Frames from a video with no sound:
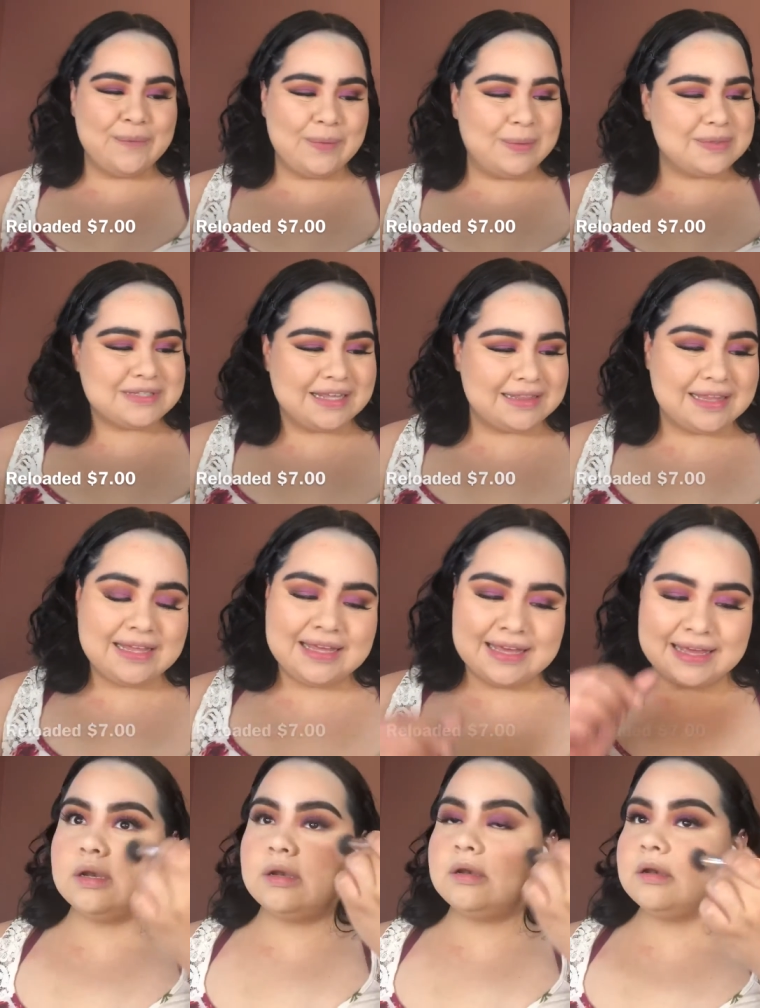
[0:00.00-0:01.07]
what was I
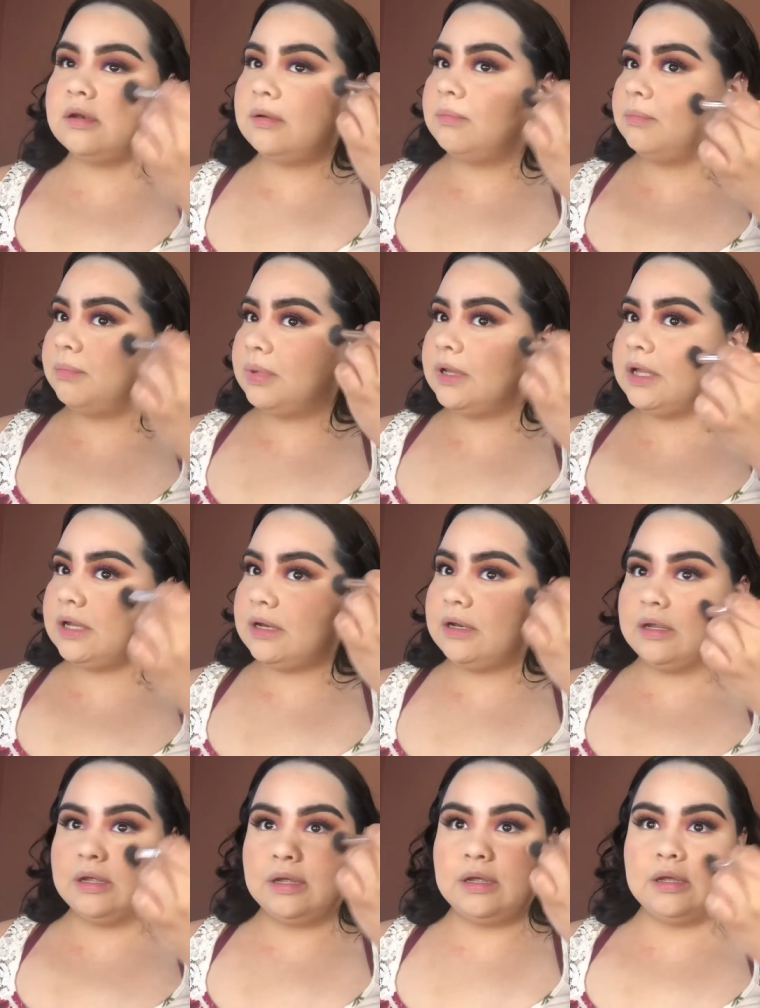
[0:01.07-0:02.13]
thinking? Blend
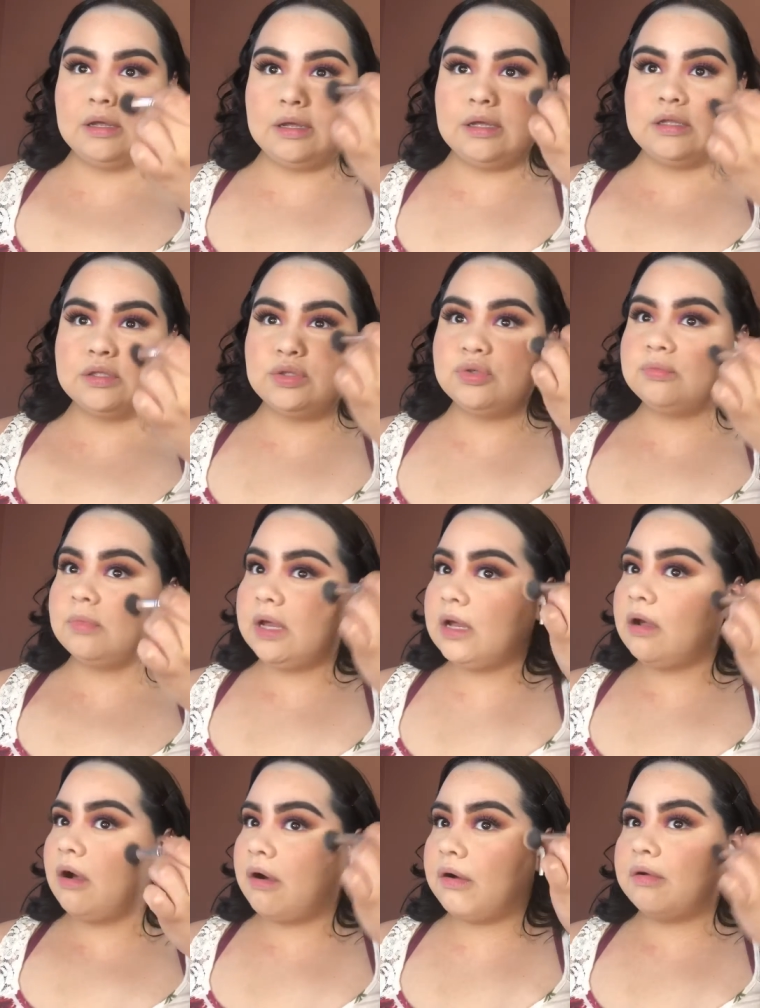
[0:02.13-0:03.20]
it into my
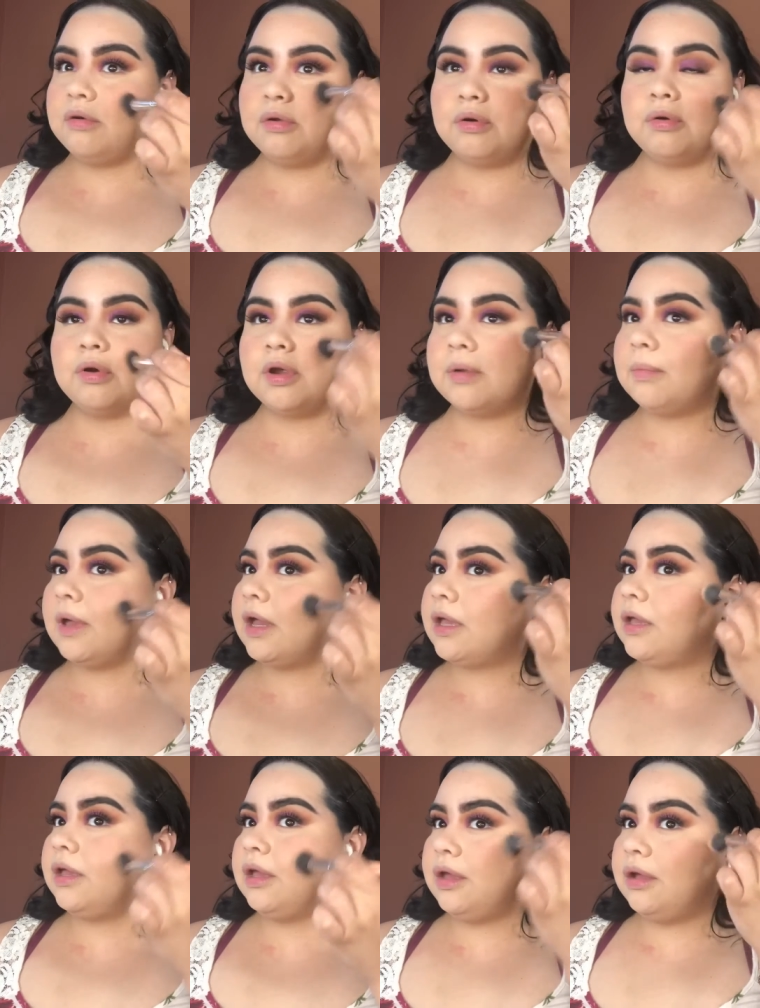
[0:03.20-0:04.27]
contour back
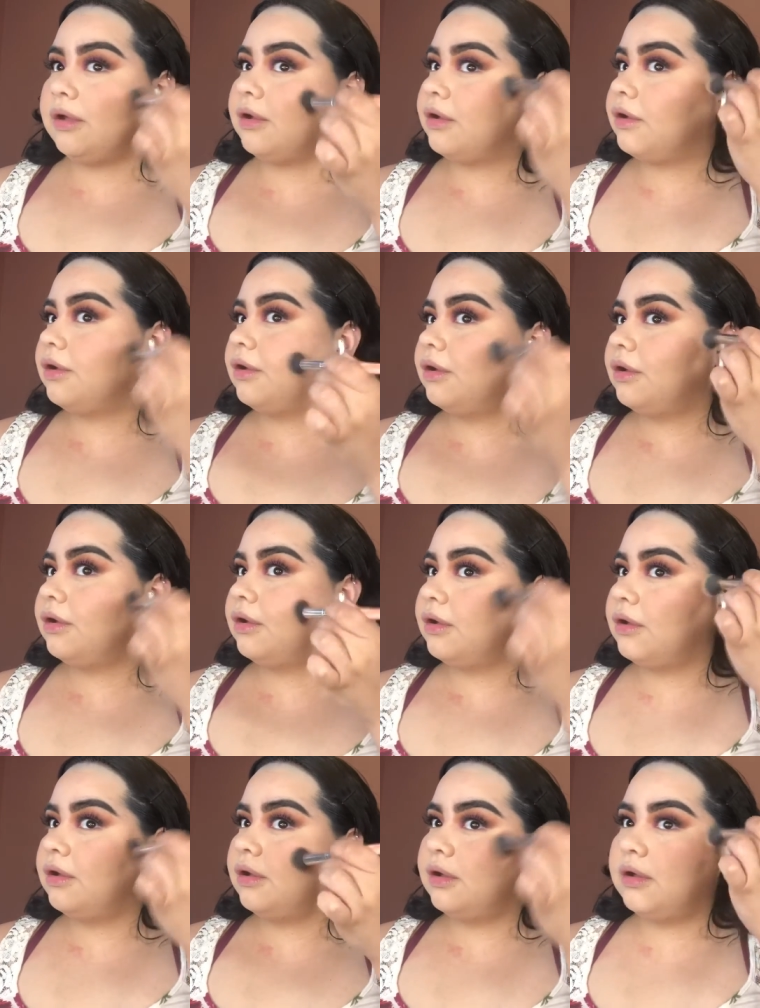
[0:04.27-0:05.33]
here.
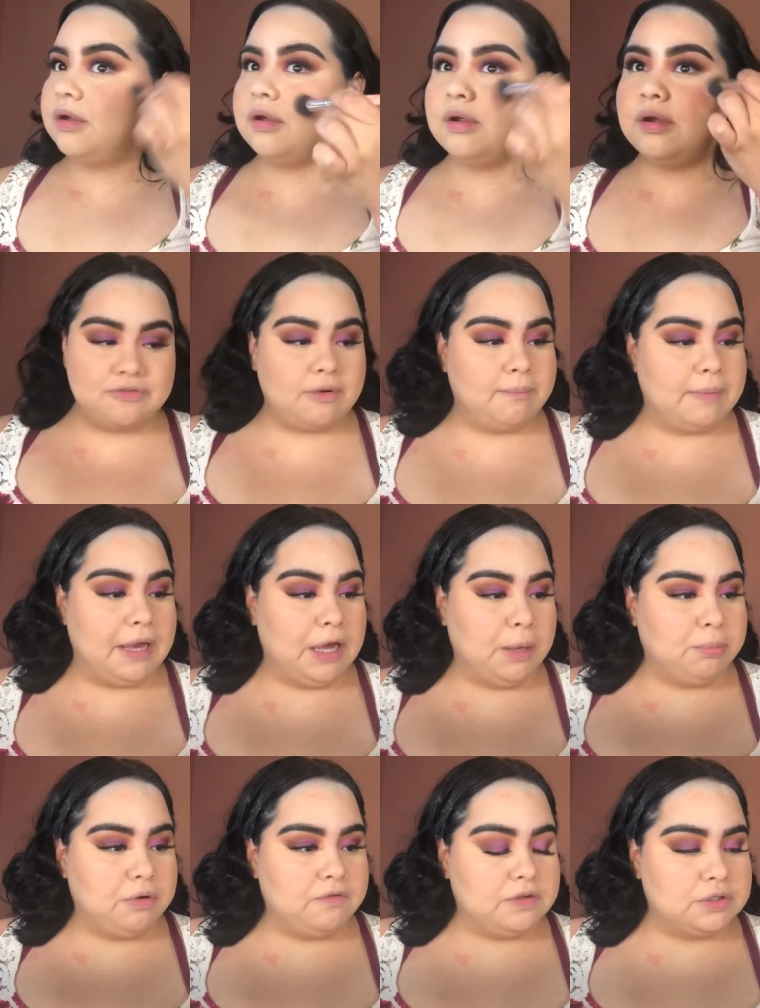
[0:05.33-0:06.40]
Makeup
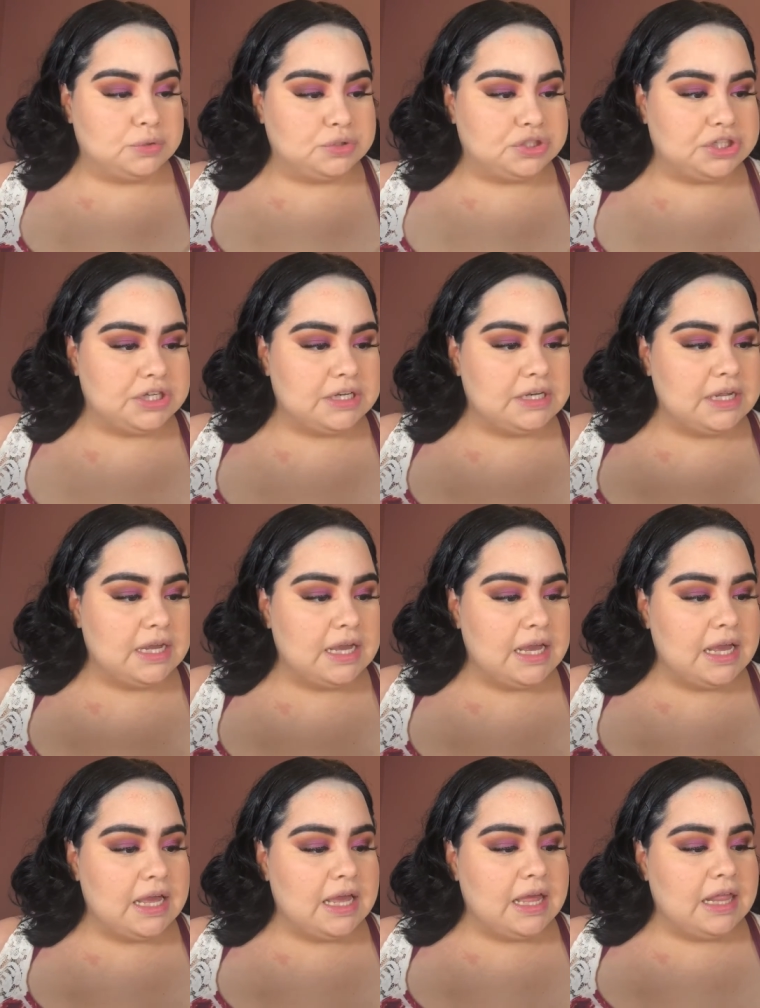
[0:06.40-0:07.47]
Revolution.
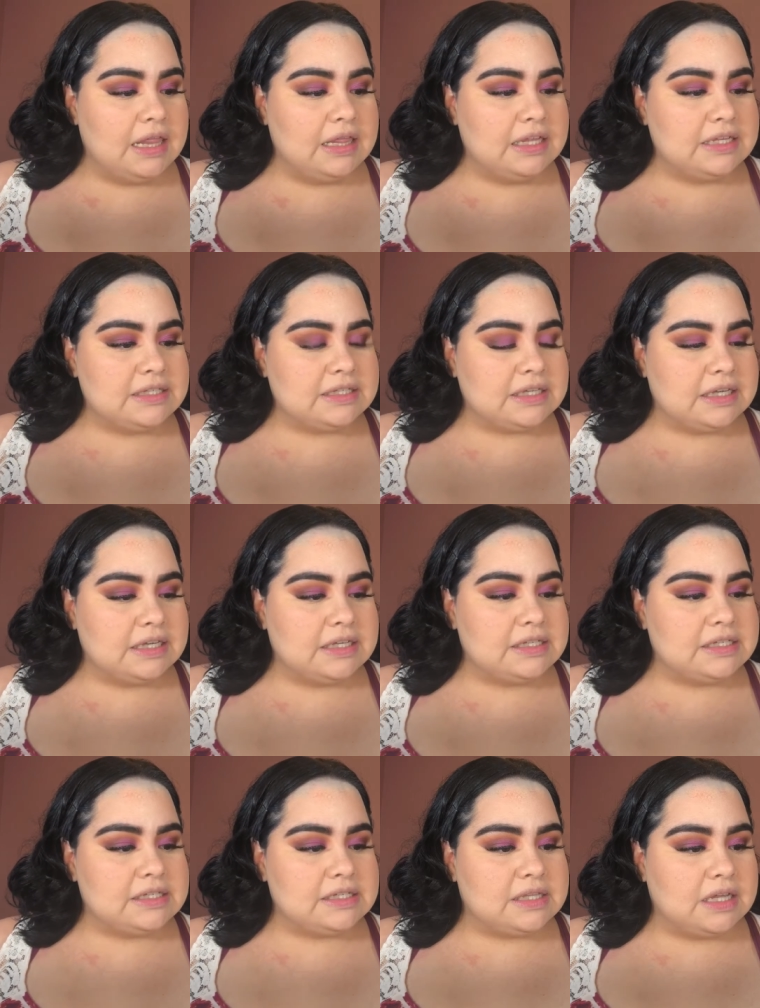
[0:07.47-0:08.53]
This
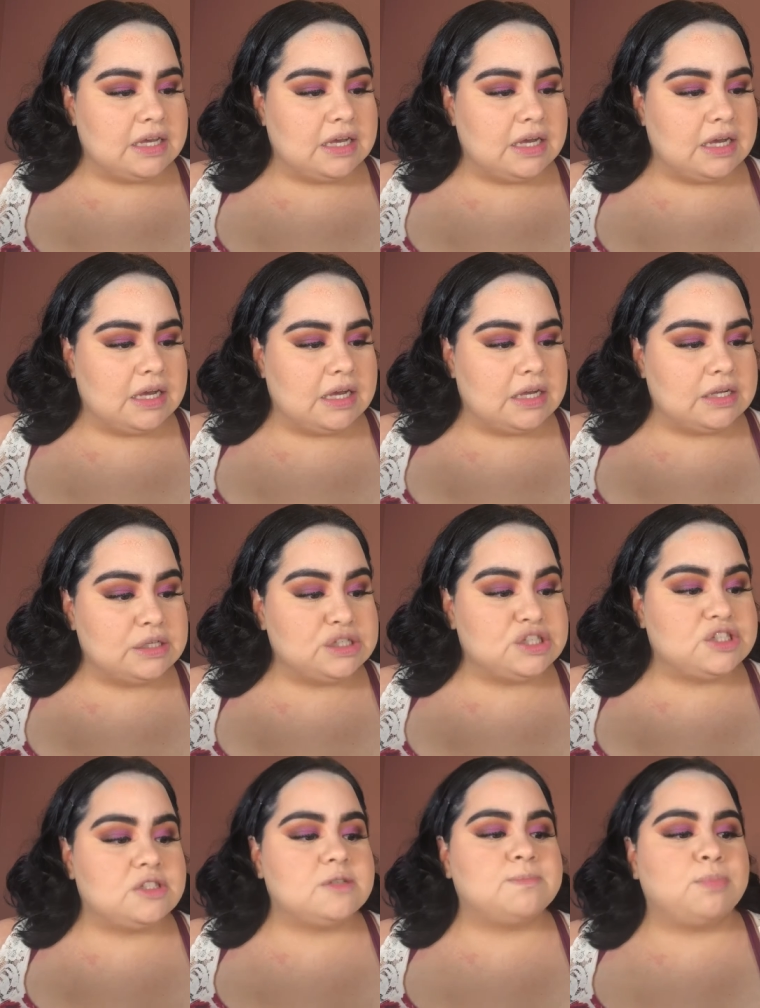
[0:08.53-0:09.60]
is the
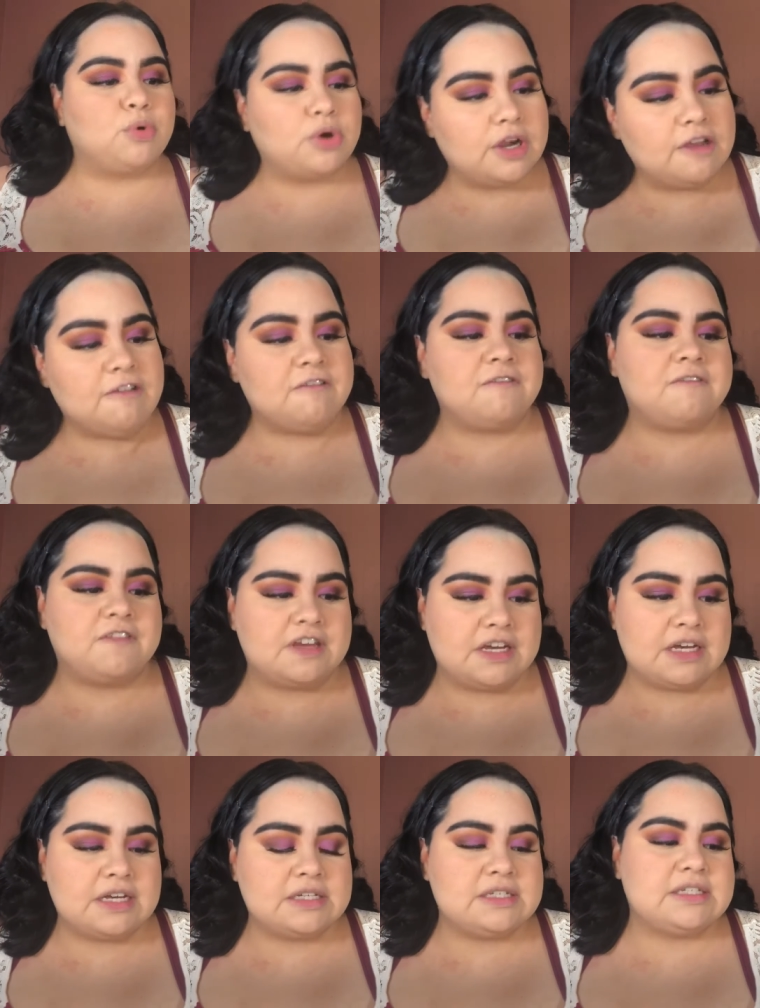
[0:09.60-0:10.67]
Sport
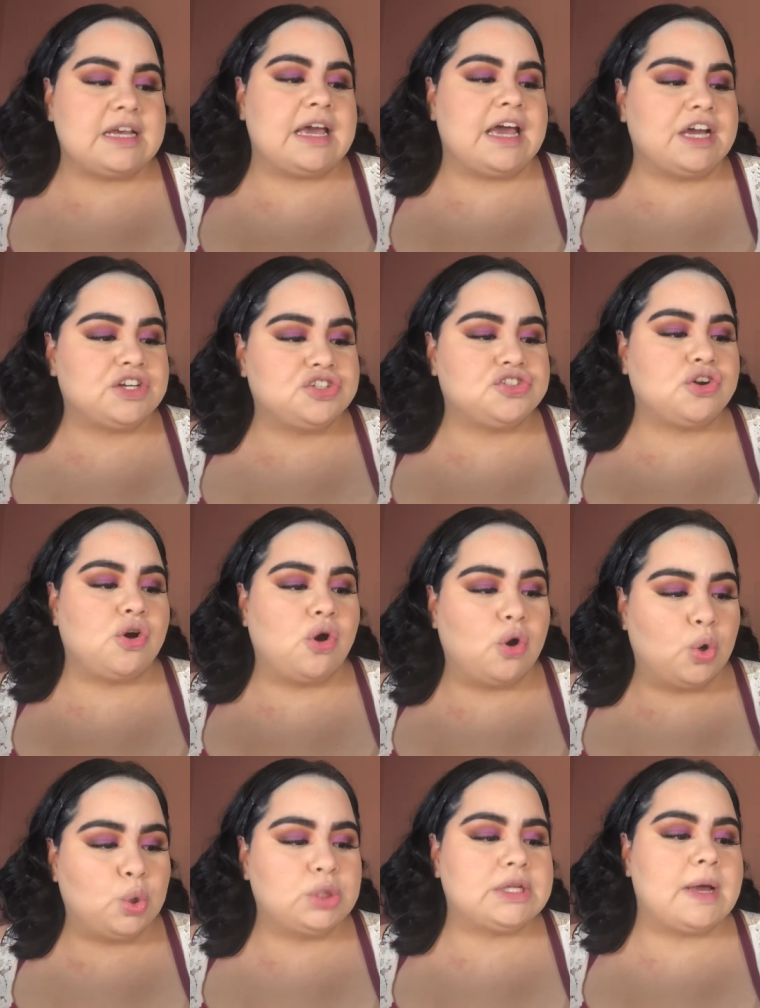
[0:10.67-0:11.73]
Fix Extra
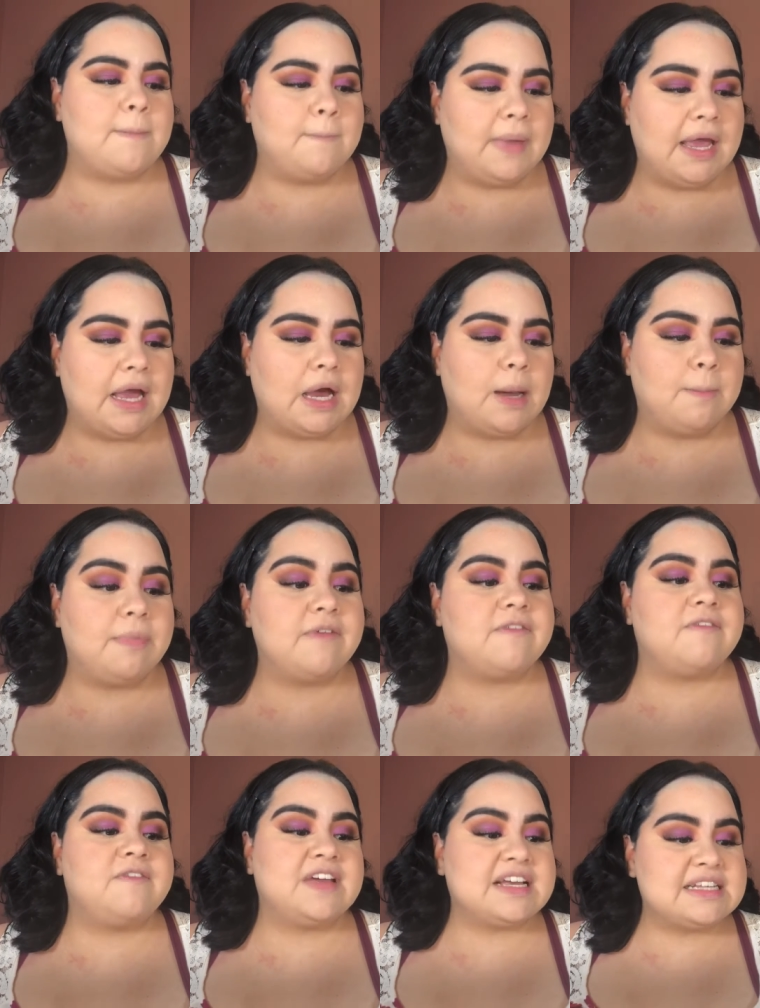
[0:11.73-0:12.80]
Hold Makeup
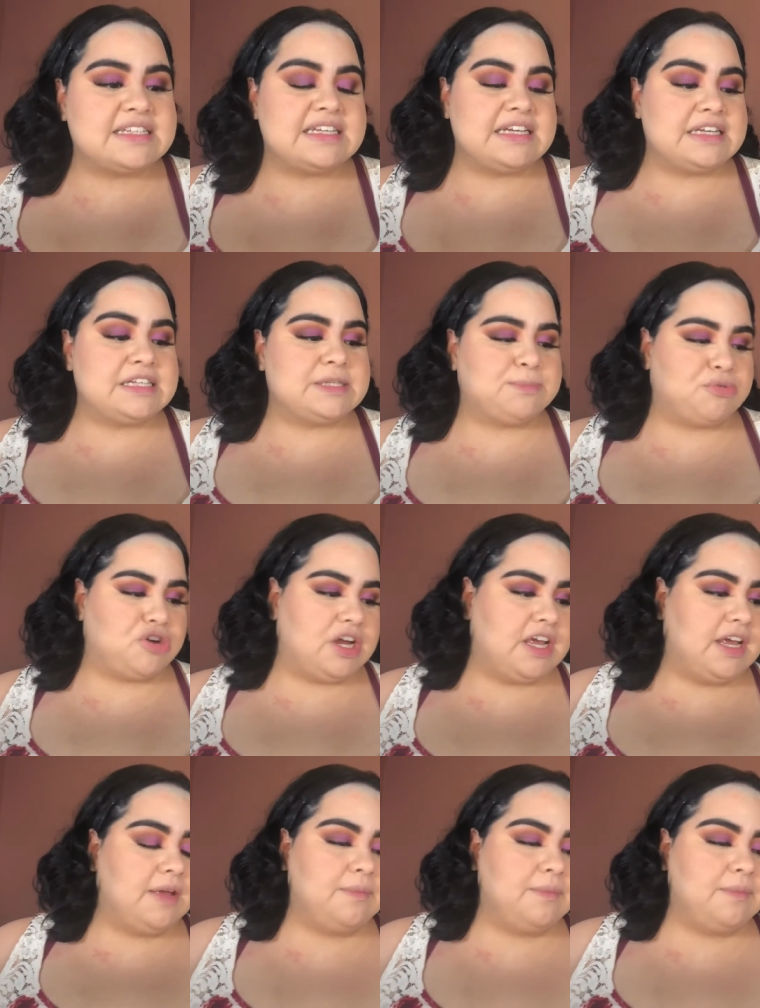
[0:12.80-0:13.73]
Fixing Spray.